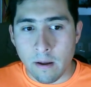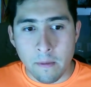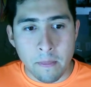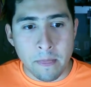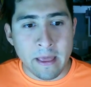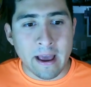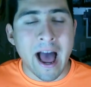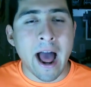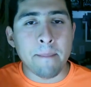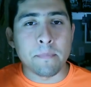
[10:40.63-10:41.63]
the
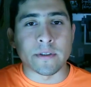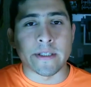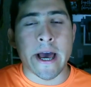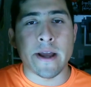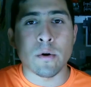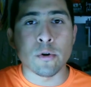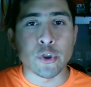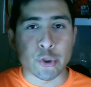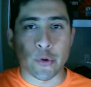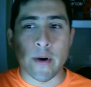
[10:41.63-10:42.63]
hypothetical
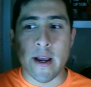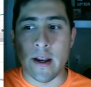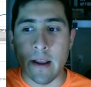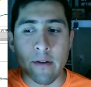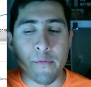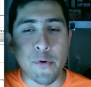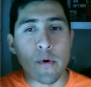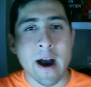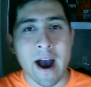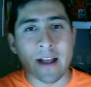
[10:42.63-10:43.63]
trend if you
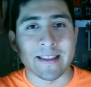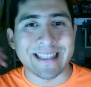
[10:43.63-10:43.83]
had